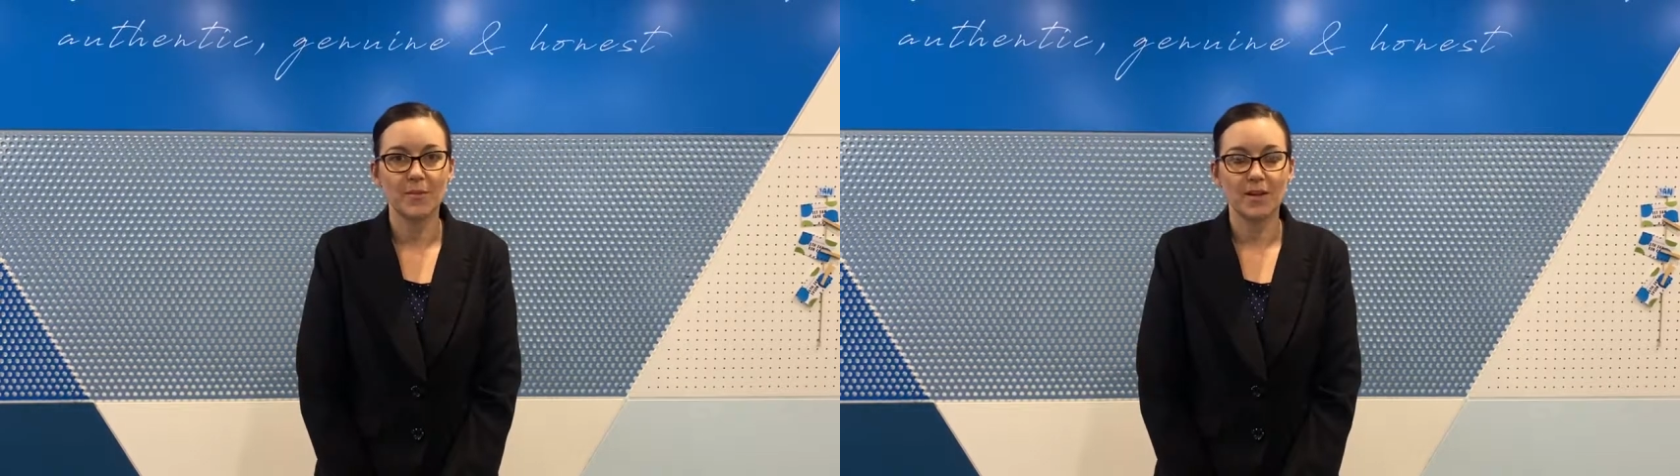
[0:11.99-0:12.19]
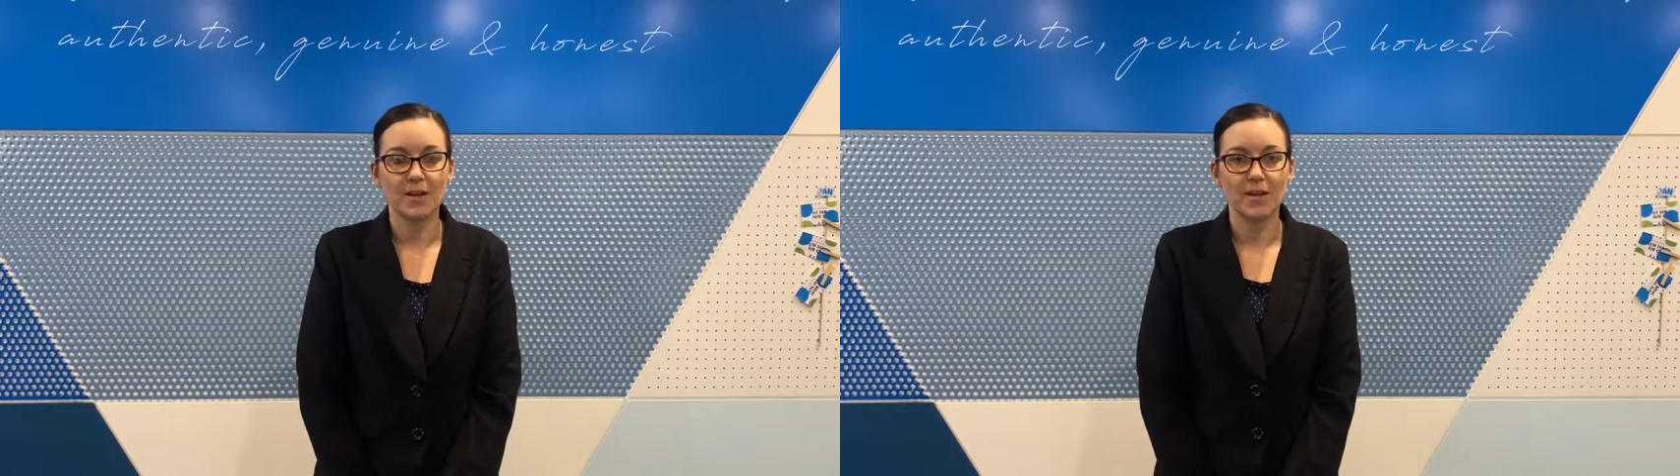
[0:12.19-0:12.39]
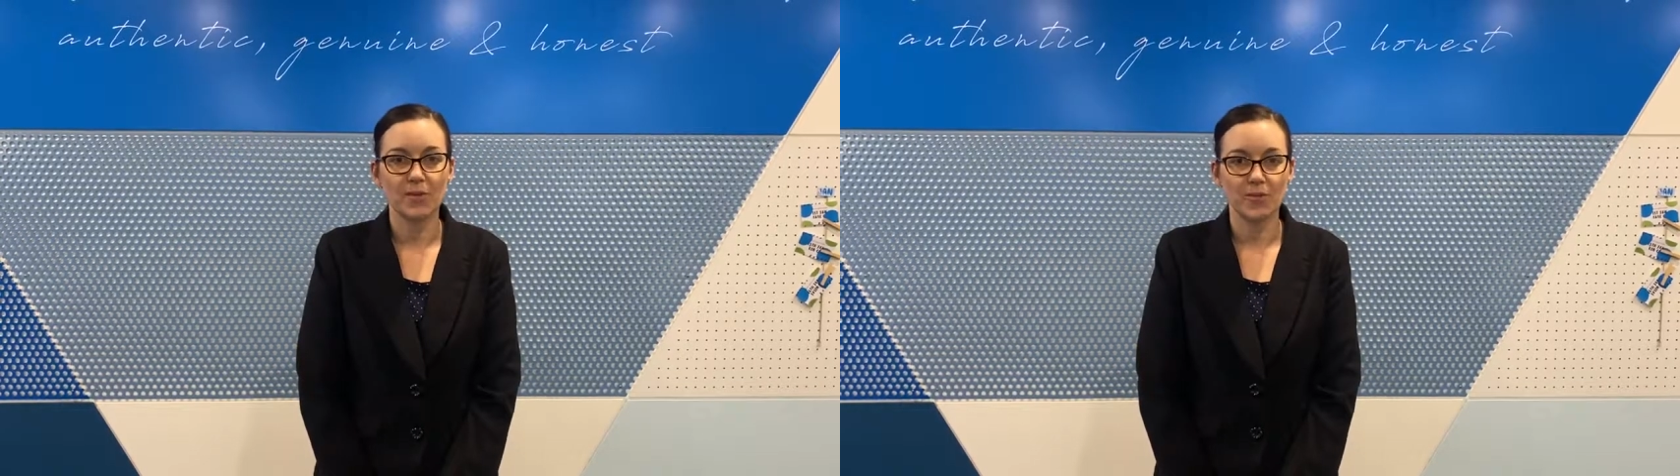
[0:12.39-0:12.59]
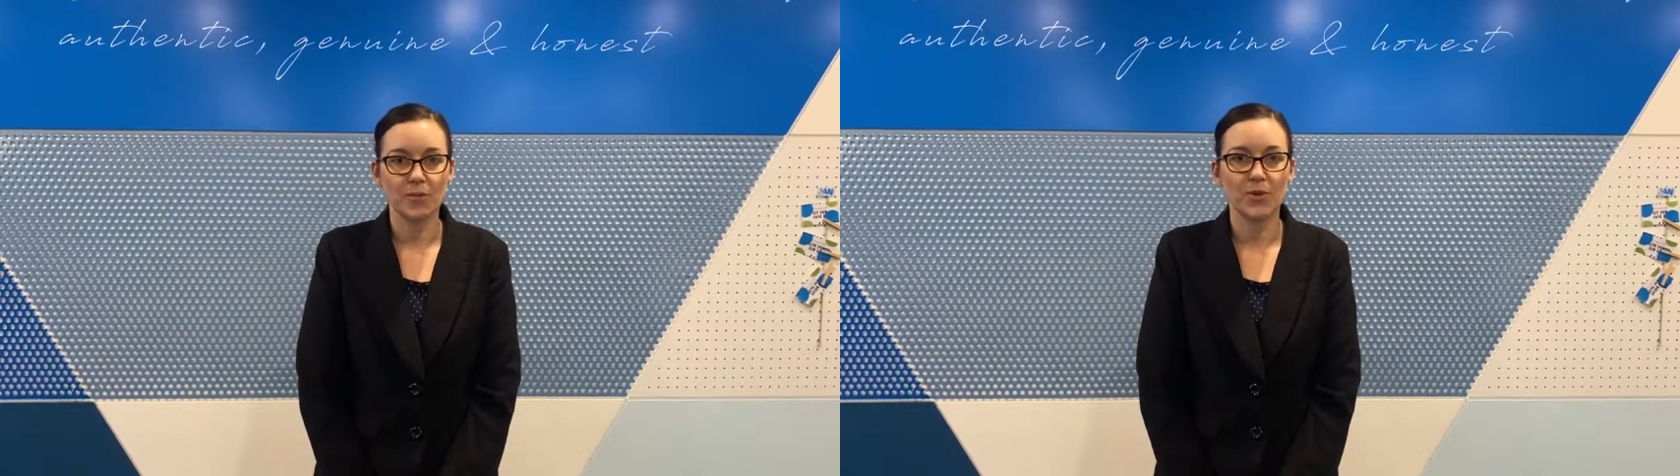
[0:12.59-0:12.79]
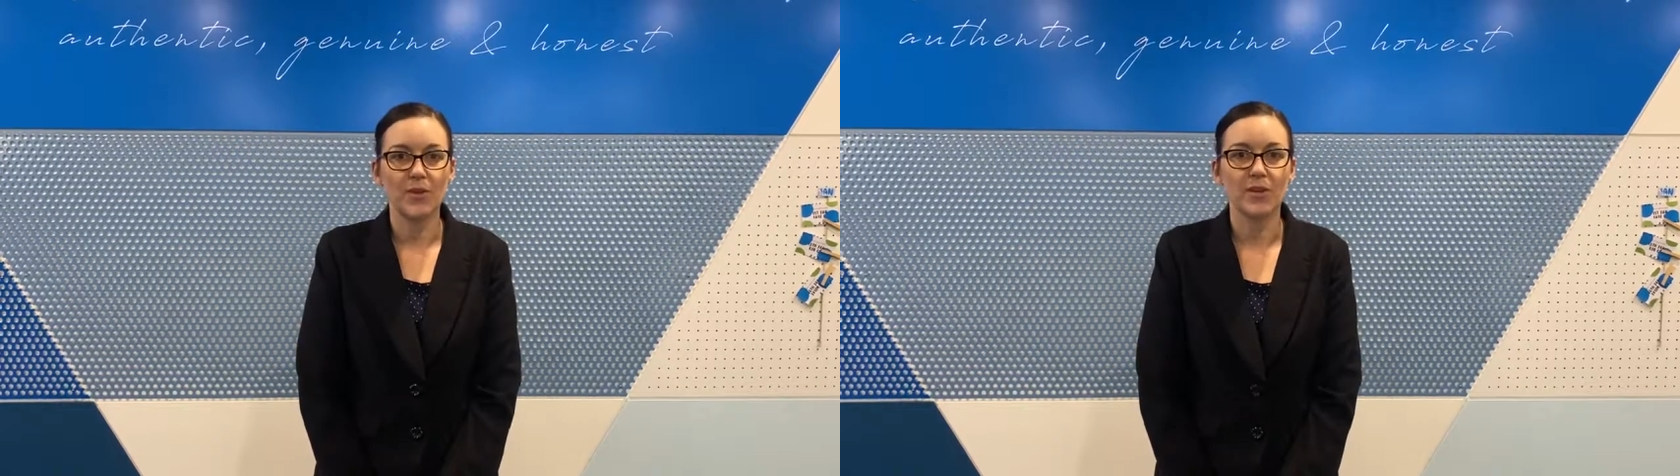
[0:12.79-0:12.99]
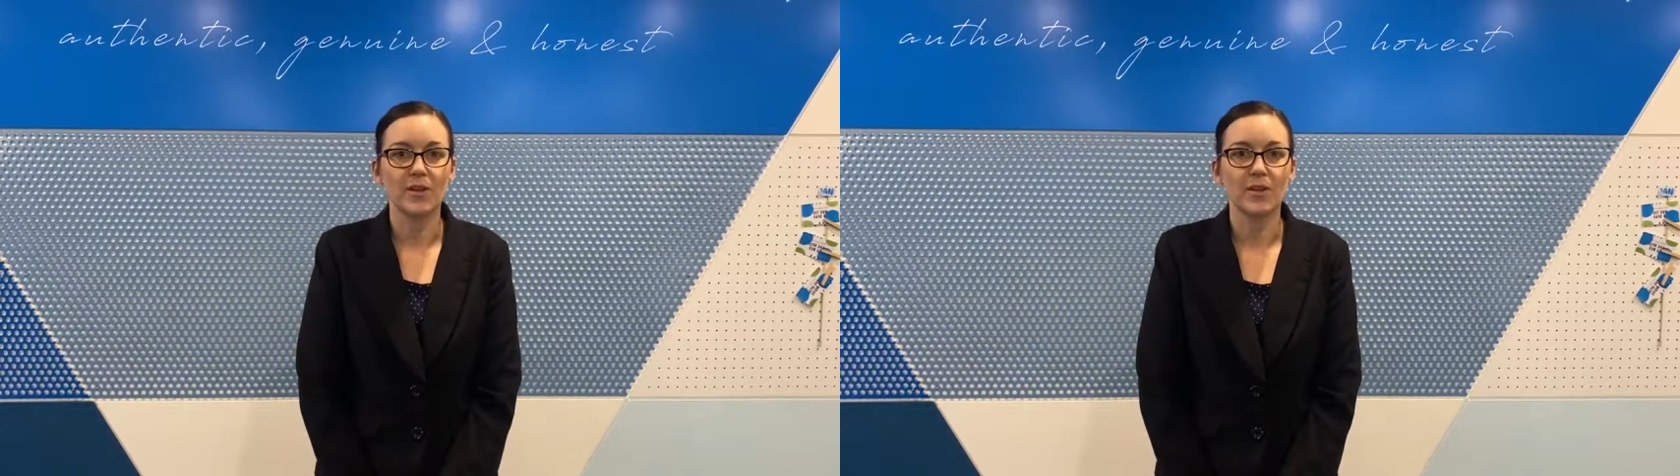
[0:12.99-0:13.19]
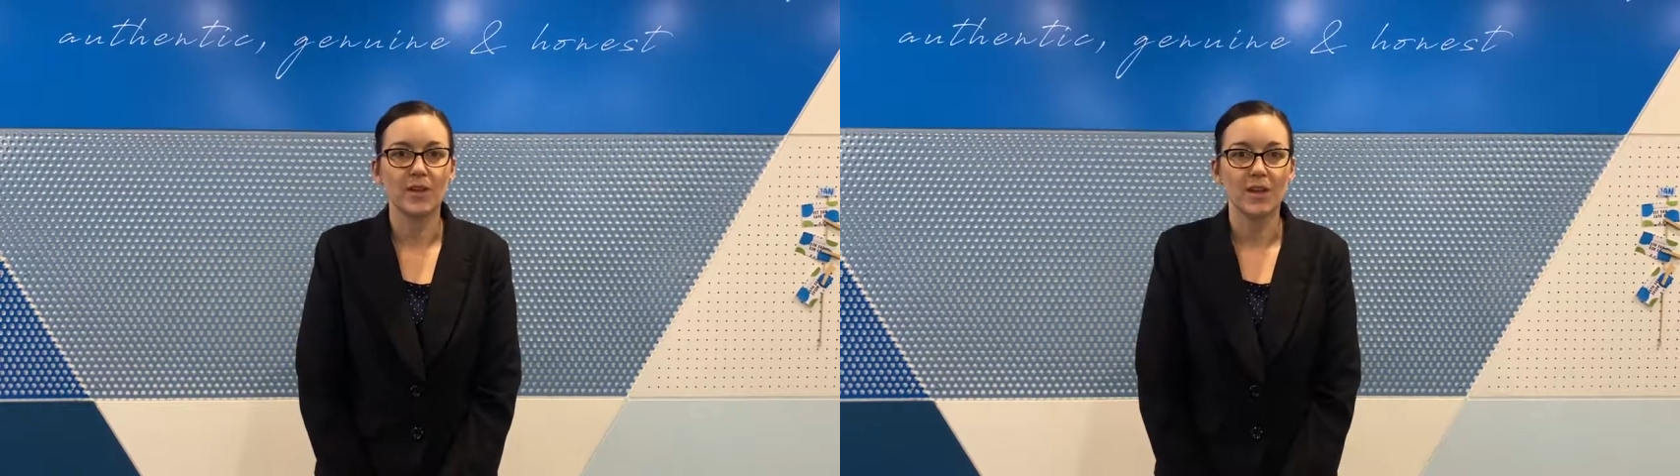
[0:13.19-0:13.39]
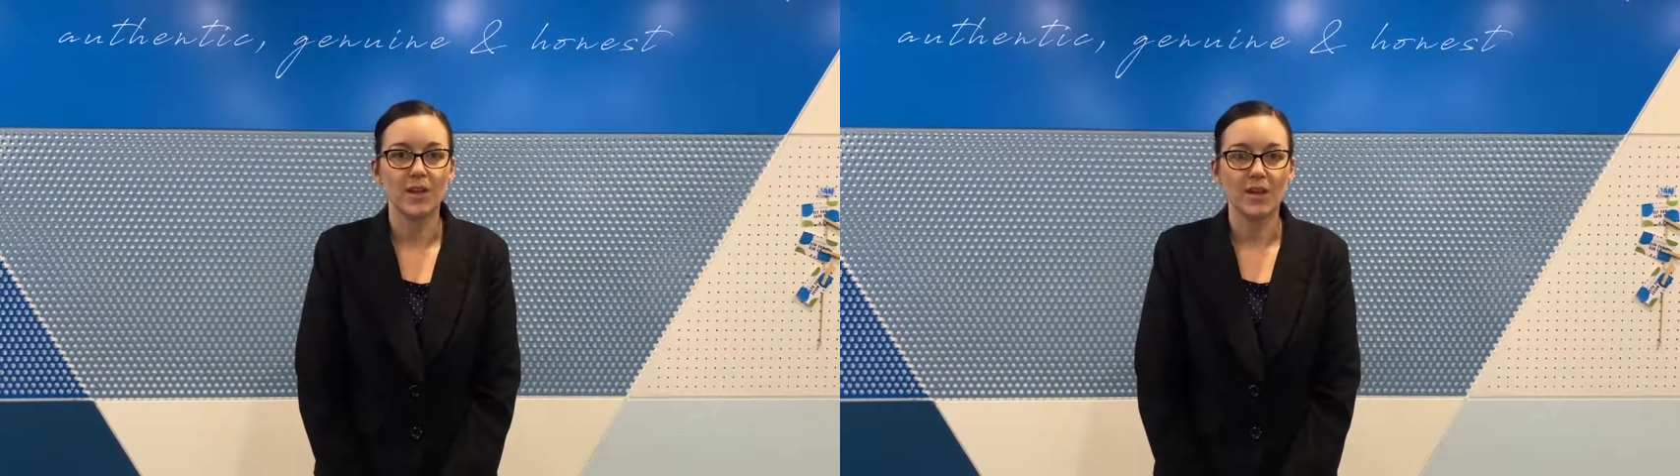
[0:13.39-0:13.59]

and we've put it on the